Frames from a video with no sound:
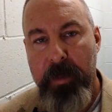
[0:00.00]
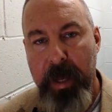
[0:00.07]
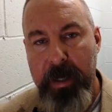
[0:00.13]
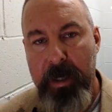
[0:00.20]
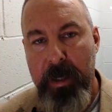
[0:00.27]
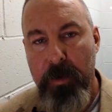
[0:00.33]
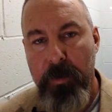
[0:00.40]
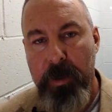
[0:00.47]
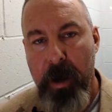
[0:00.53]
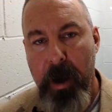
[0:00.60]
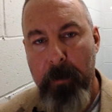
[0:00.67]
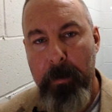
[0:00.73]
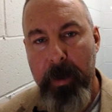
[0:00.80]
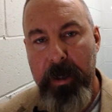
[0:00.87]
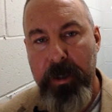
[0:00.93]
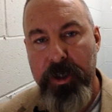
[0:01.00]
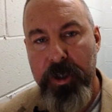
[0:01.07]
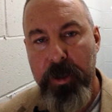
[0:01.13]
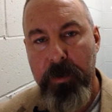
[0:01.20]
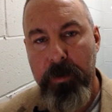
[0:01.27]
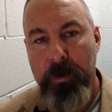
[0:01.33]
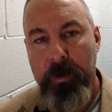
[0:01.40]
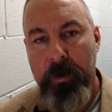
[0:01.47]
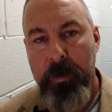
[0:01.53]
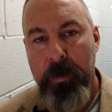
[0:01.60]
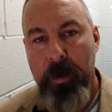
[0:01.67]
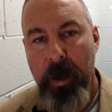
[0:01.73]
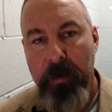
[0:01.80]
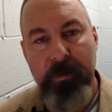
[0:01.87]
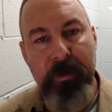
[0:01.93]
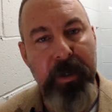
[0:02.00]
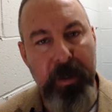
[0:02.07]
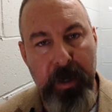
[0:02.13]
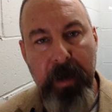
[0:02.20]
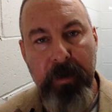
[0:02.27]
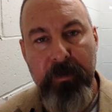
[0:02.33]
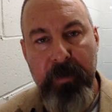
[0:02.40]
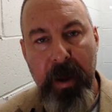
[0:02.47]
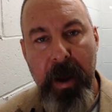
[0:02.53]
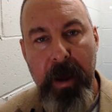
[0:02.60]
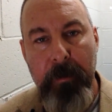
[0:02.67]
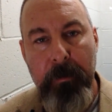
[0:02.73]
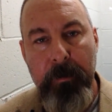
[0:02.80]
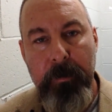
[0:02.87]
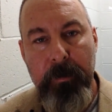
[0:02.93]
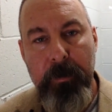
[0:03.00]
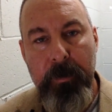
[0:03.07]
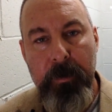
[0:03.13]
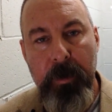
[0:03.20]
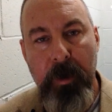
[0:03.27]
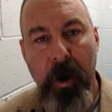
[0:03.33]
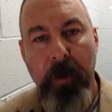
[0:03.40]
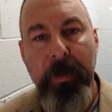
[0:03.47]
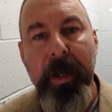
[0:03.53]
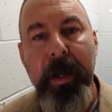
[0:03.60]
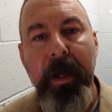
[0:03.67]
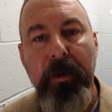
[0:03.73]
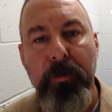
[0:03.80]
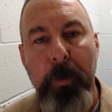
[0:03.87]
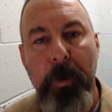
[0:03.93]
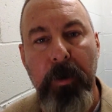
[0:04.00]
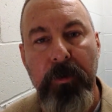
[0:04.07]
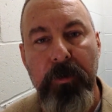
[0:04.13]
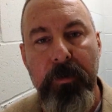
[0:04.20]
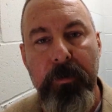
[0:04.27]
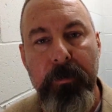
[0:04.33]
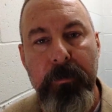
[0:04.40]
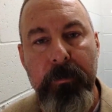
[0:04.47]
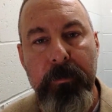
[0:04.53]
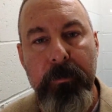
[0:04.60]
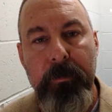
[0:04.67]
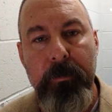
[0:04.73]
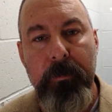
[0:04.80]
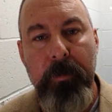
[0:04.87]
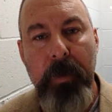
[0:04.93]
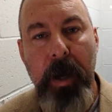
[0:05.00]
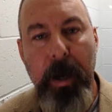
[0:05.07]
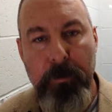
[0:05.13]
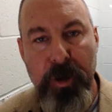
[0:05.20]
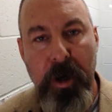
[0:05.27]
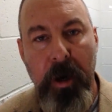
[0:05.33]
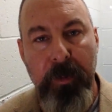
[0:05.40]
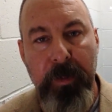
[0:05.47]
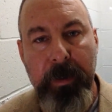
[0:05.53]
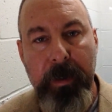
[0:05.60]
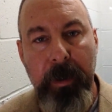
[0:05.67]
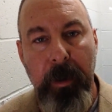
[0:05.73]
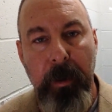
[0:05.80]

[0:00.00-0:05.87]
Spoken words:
Thank you and God bless you. I'll see you next time on The Experts. I'm Jonathan